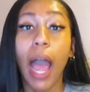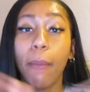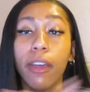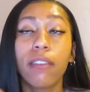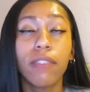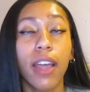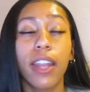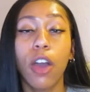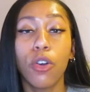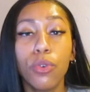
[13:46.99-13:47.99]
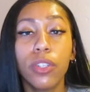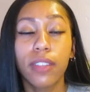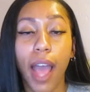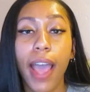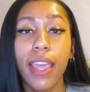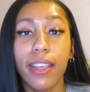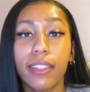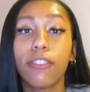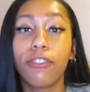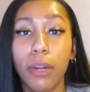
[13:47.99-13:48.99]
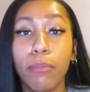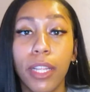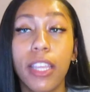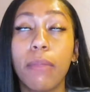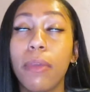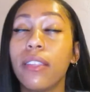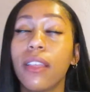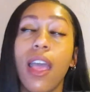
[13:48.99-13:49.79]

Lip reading: I'm gonna find out who this guy is from Bully and the Beast.